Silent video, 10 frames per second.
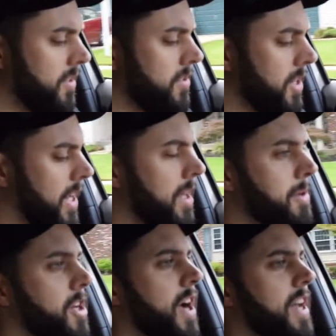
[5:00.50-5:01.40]
So yeah, let
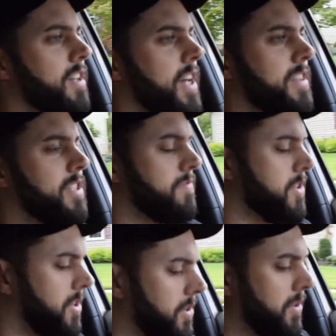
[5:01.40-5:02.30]
me know how you like this
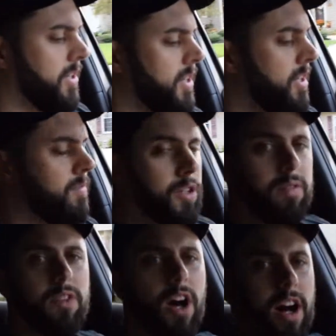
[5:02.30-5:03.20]
view for
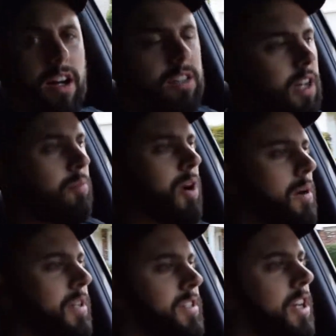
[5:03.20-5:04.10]
the vlogs. I'll
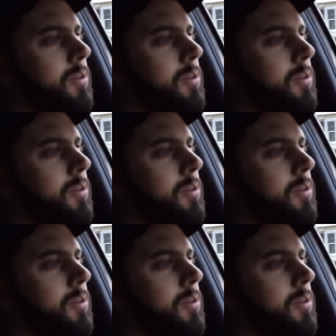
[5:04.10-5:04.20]
probably stick